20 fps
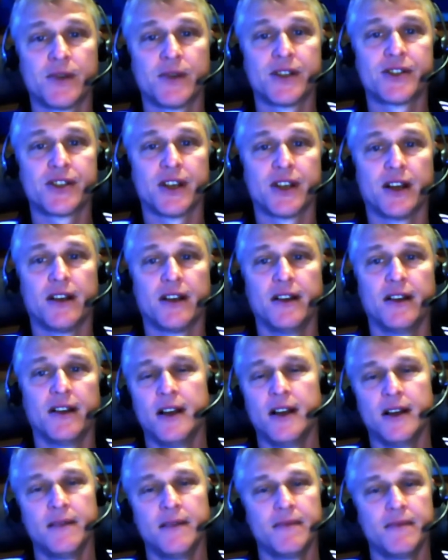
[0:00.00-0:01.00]

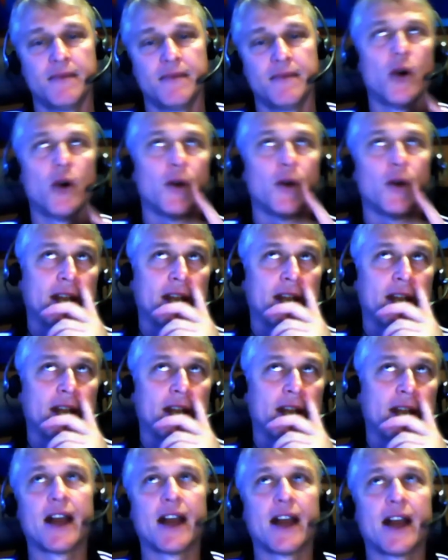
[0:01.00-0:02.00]
And then
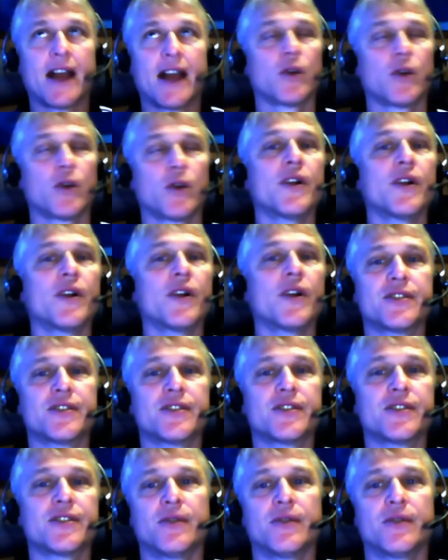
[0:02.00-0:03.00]
after that, we're going
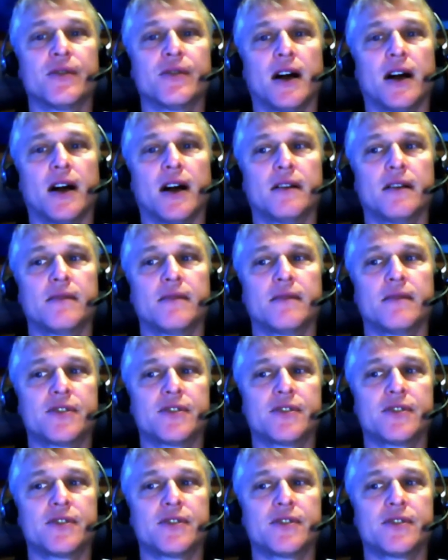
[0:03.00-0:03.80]
to